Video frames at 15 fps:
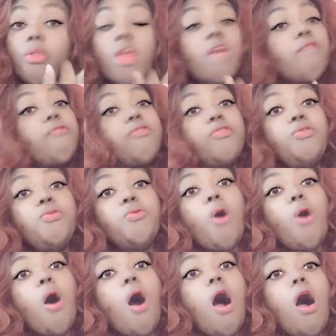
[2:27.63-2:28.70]
If you
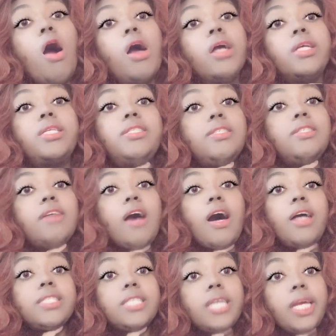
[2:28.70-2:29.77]
are a
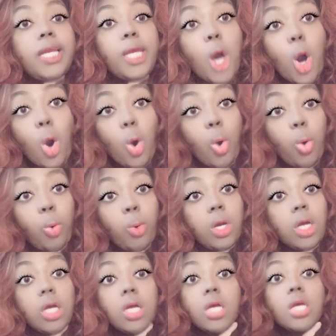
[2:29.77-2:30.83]
skinny hole,
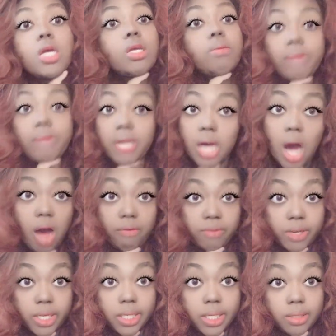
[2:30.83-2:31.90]
be
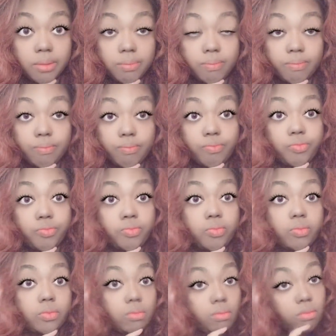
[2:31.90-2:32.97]
confident.
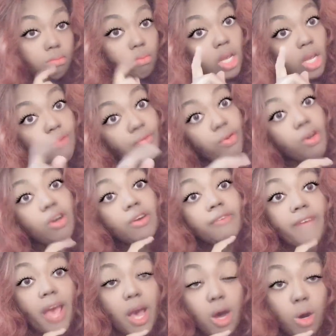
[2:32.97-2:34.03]
If you are a
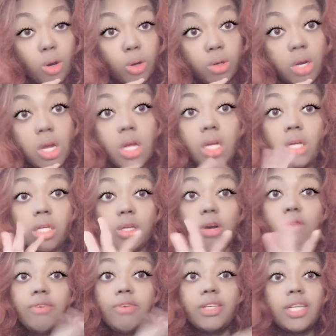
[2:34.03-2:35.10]
fat hole,
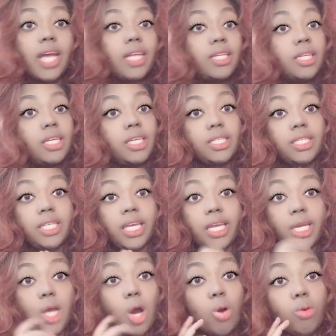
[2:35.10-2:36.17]
don't feel like these
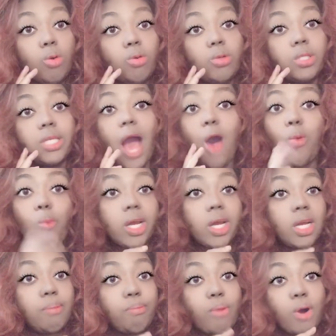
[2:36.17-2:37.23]
skinny holes got one
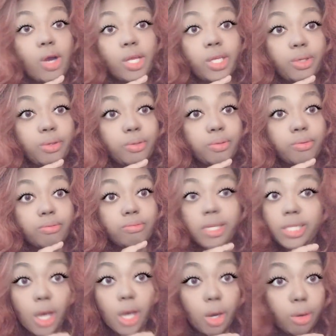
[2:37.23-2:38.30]
up on you. They
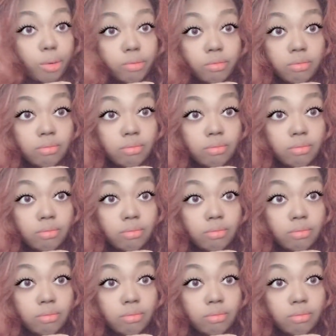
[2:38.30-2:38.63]
don't.